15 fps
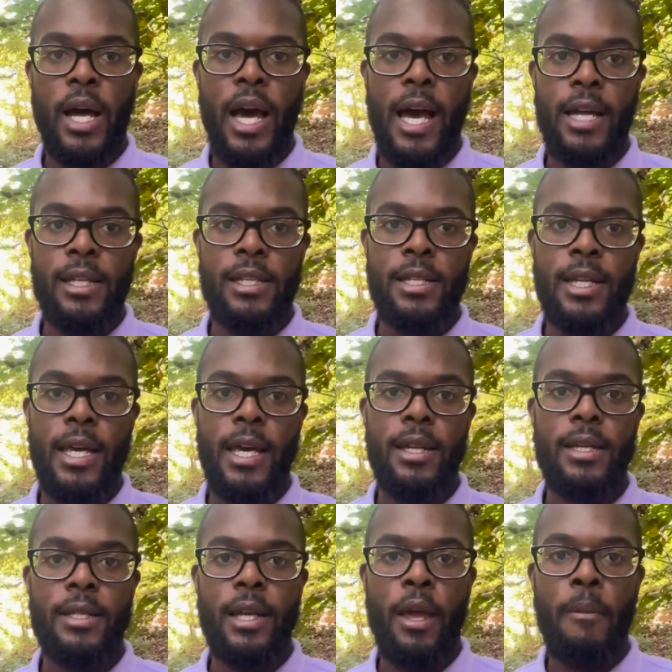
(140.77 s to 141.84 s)
Island, and
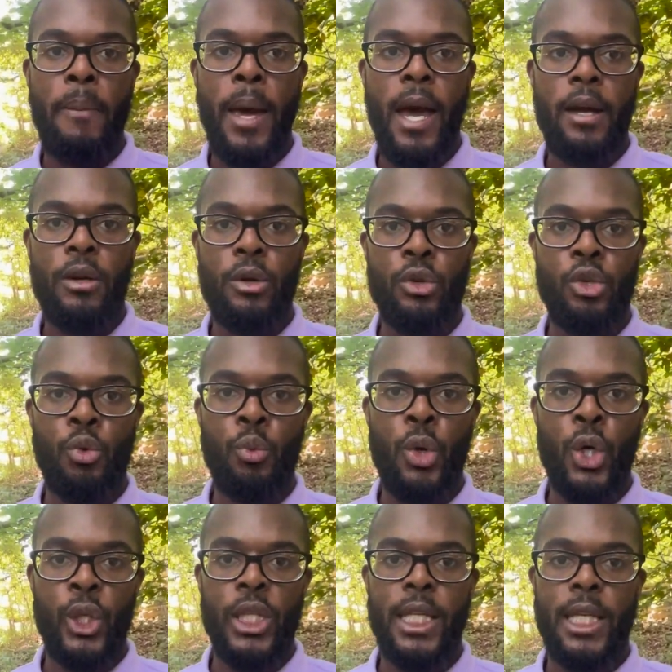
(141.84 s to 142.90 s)
its impact on the
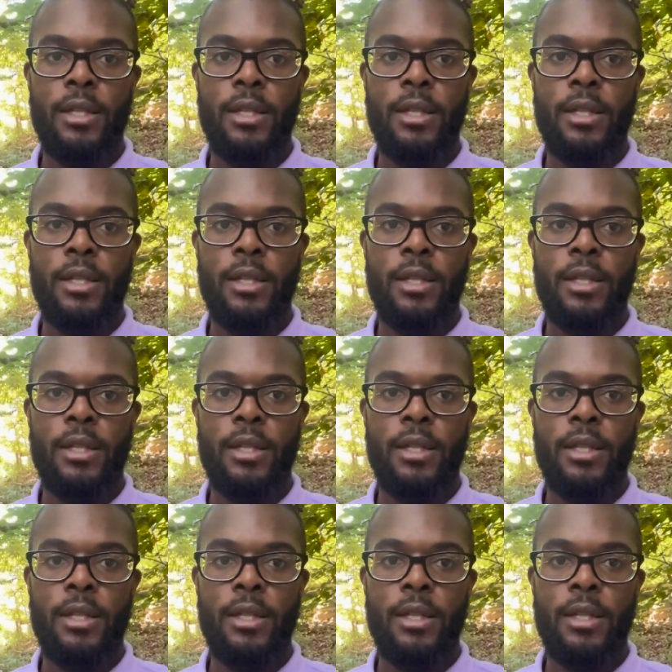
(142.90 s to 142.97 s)
whaling